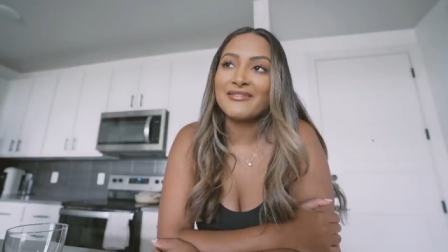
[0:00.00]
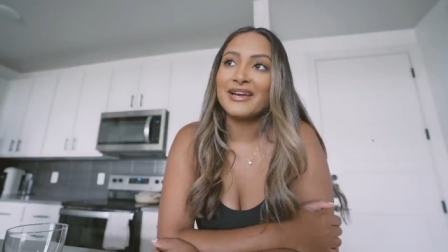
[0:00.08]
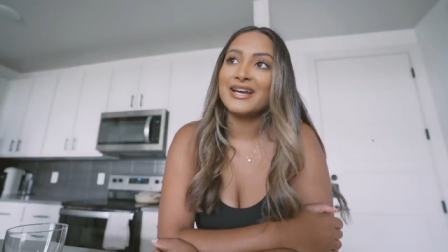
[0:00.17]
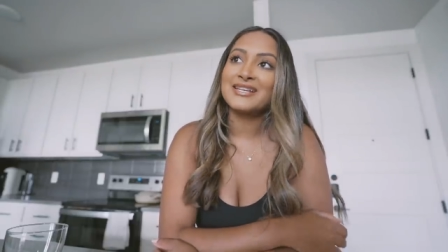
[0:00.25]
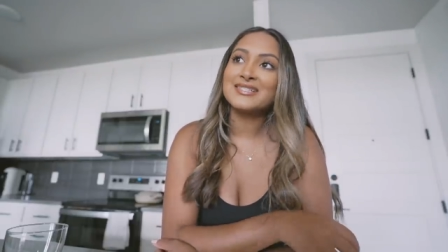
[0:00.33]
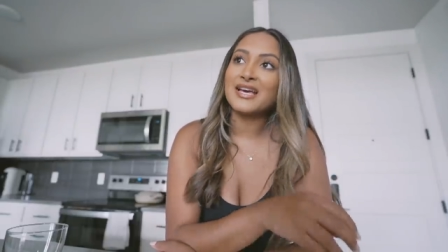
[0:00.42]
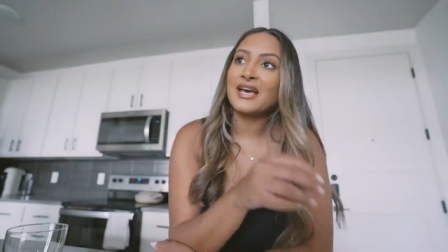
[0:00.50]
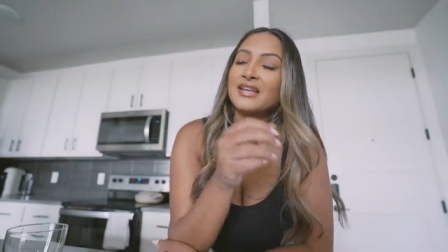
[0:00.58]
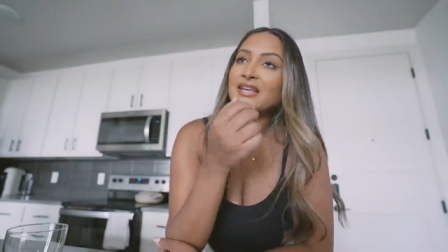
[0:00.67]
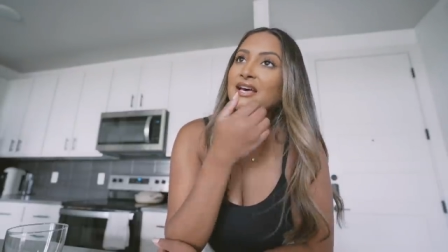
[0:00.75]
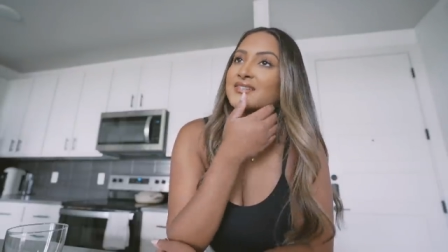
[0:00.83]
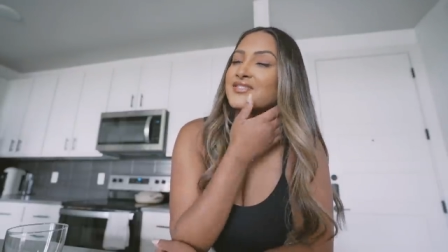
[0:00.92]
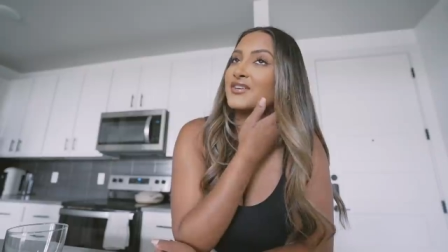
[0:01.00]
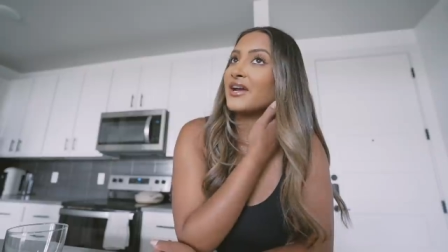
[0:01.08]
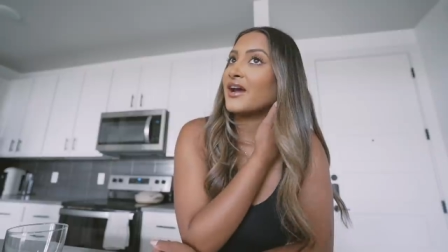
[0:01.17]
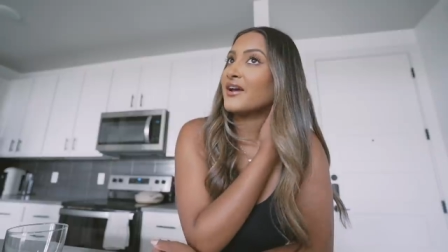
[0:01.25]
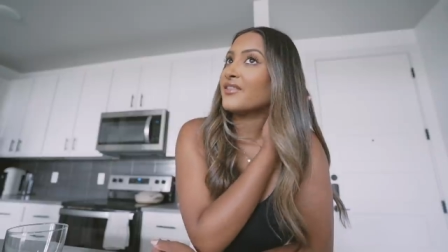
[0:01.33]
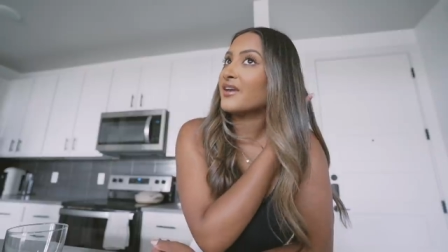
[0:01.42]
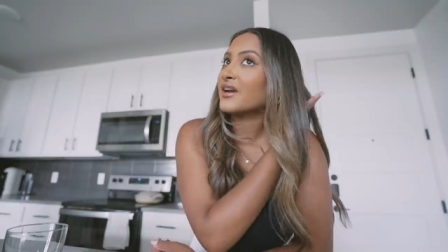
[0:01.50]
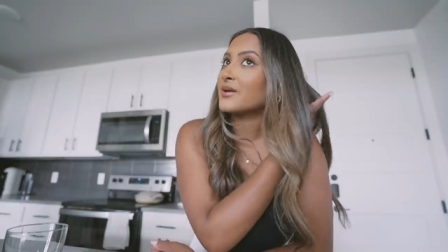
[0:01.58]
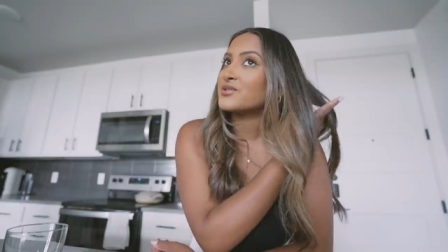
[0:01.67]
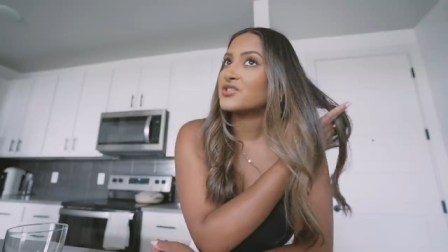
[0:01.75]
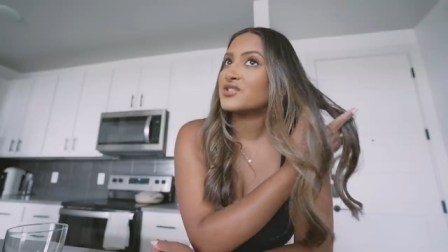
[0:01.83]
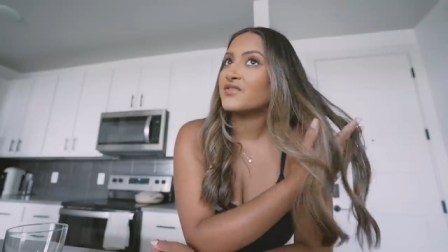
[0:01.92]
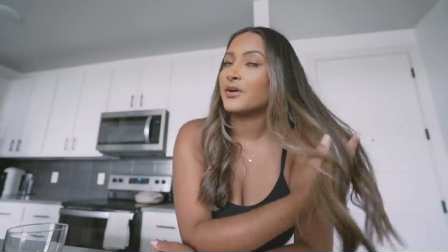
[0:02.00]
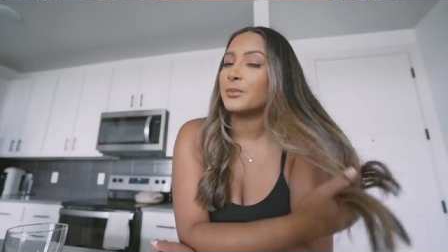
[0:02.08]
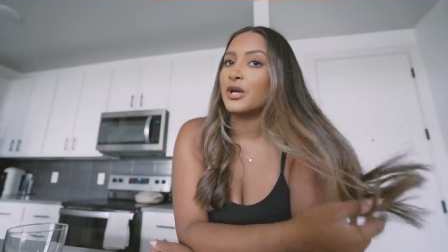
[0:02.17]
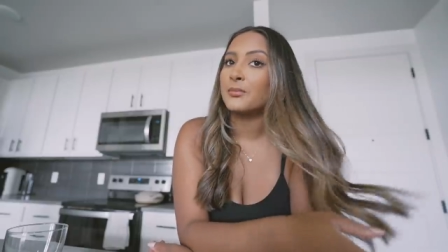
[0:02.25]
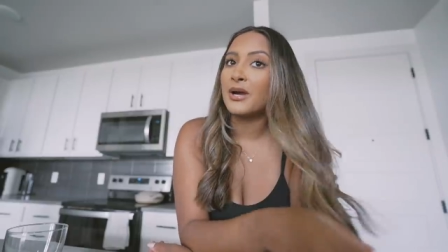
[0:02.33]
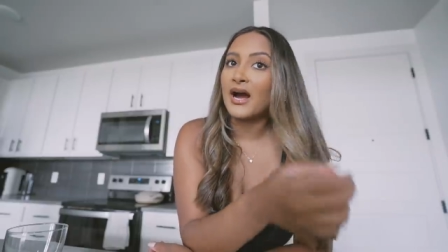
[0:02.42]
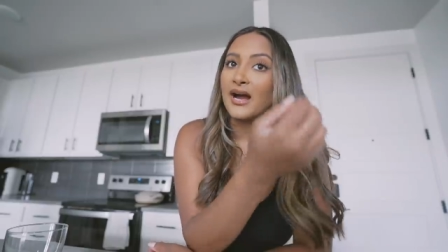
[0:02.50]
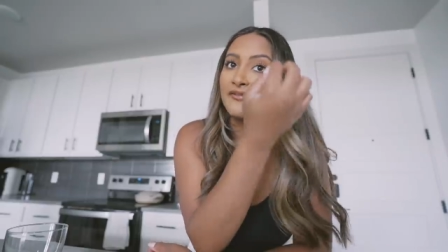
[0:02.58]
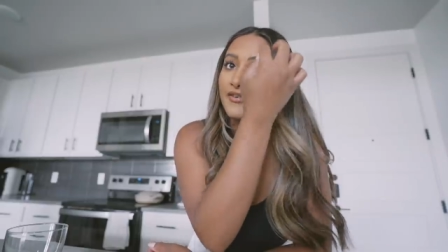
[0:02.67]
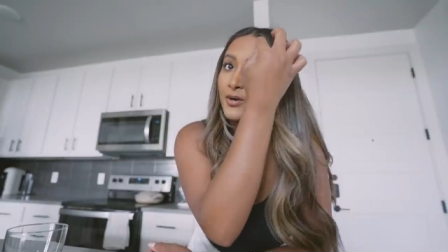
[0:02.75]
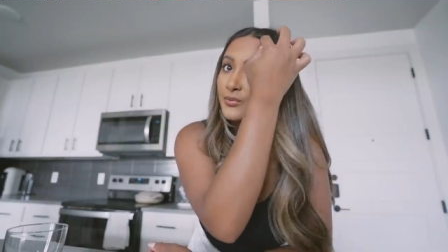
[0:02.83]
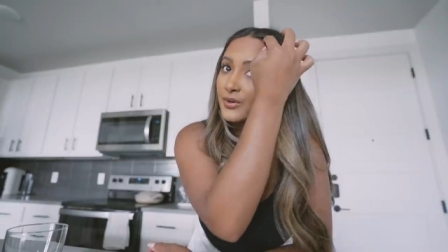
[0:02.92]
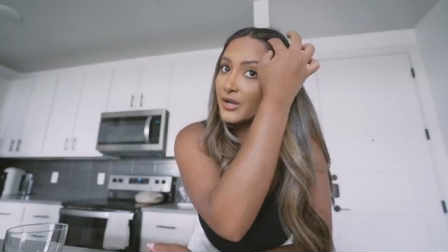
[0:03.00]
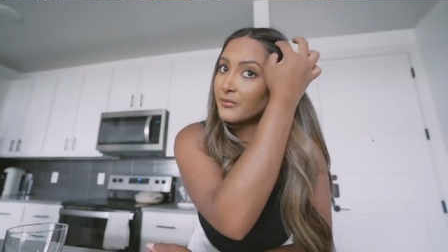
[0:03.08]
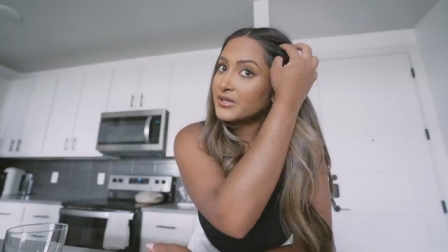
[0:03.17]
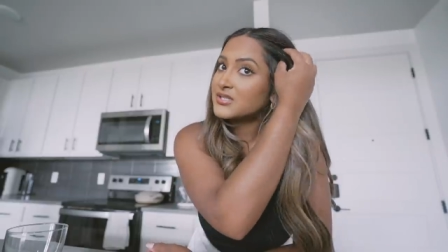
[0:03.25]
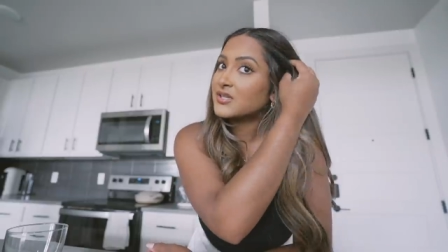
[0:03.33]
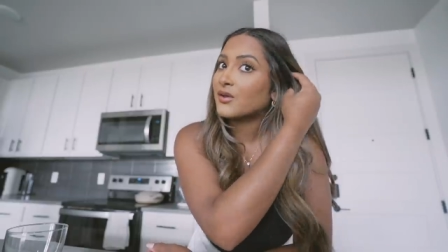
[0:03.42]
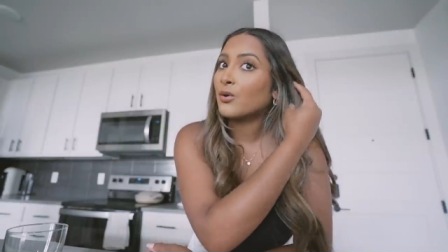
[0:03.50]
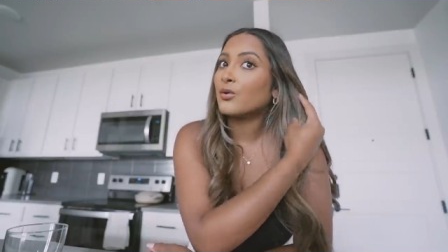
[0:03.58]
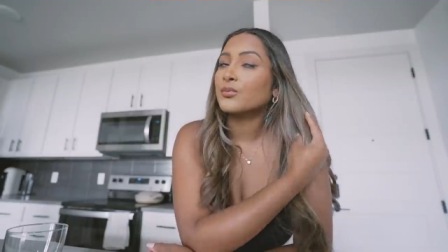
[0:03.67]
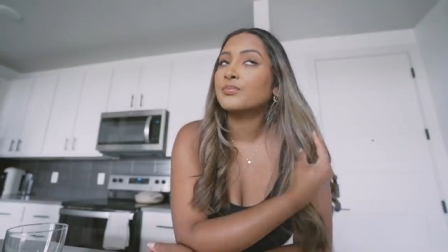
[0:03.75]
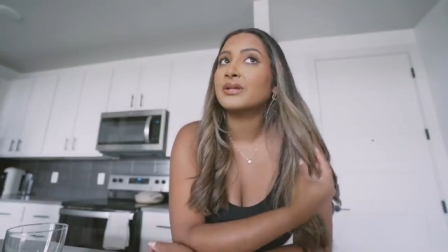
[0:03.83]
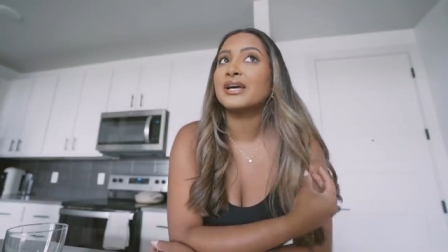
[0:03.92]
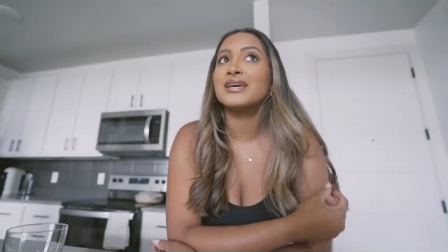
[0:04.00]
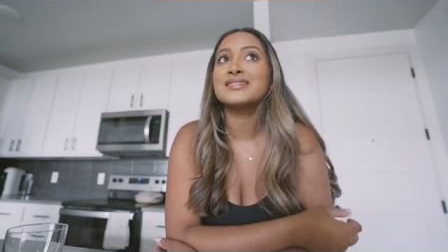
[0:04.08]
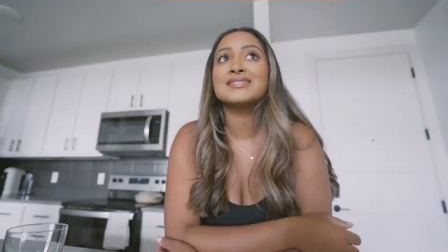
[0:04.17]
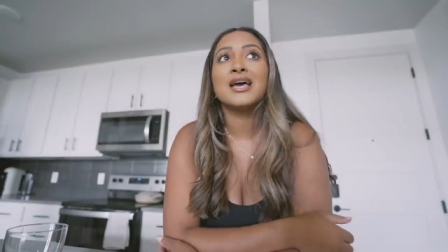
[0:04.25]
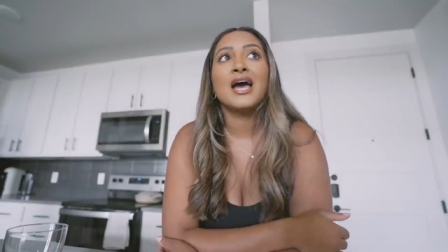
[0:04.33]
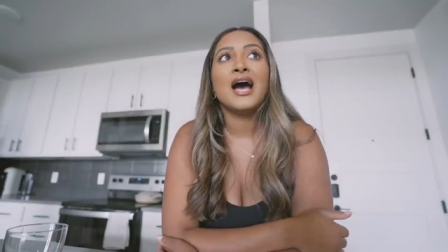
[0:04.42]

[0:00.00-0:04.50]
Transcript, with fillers: Like I said yesterday, I think I was just filming on my iPhone when I went to the old place.